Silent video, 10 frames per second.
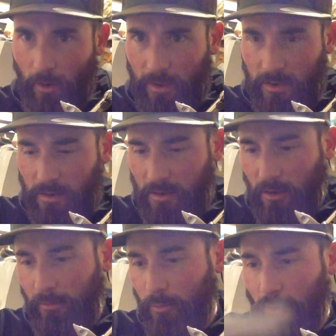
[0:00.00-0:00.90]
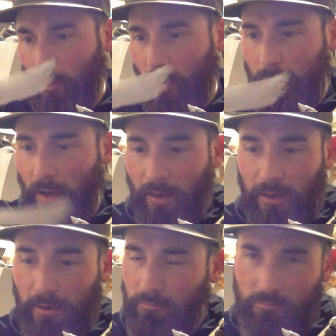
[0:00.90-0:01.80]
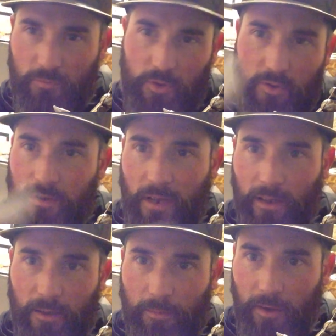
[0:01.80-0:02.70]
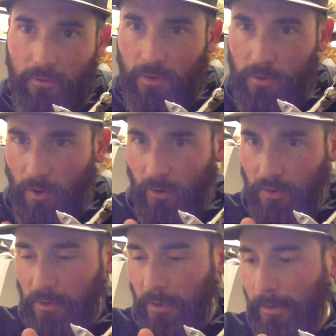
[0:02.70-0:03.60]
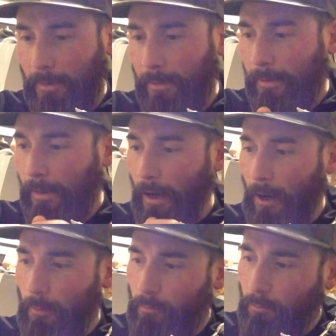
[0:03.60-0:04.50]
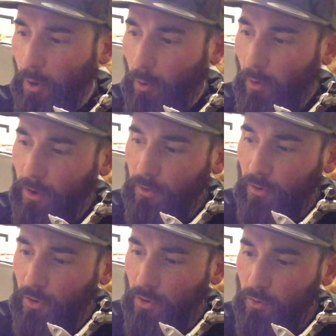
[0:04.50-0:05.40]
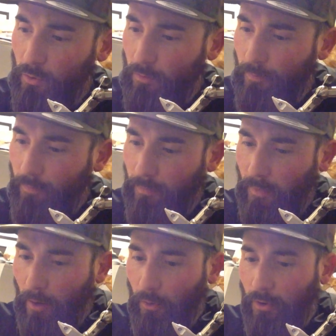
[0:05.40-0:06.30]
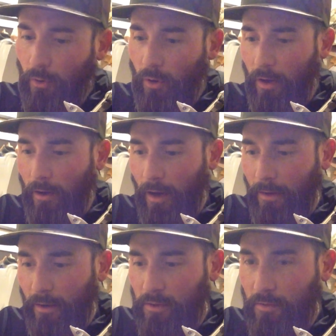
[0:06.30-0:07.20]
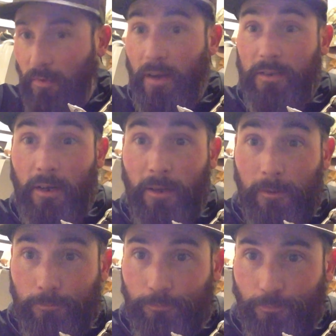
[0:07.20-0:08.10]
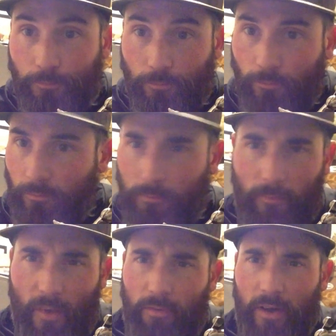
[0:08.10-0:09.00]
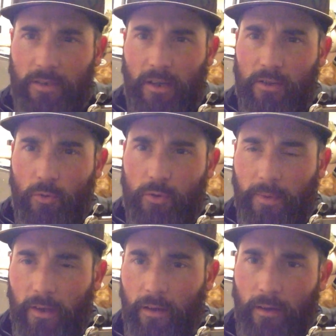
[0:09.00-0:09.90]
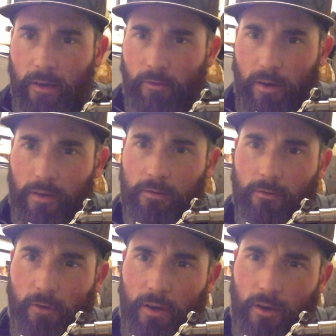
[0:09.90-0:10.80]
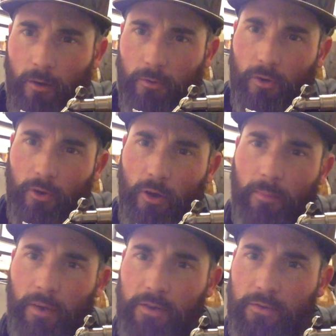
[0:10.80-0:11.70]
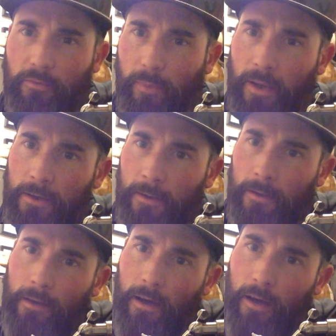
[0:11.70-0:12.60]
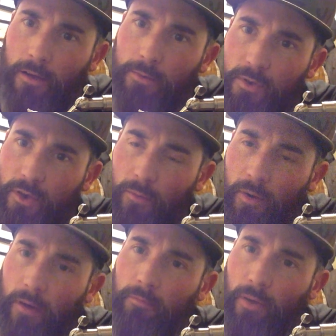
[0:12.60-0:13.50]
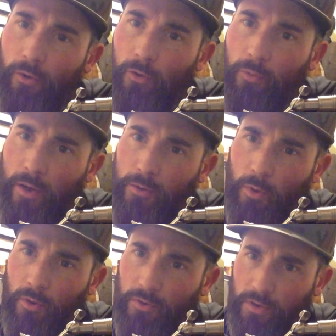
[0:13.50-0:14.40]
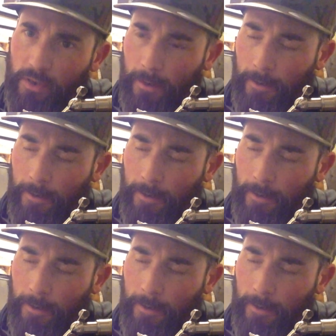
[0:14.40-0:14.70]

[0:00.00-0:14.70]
I mean, silver with the white belly. It's just deadly bait fish colours, isn't it? But I want to do a nice Firetiger. Firetiger's always been a great colour combination for me, especially on my North Wales waters.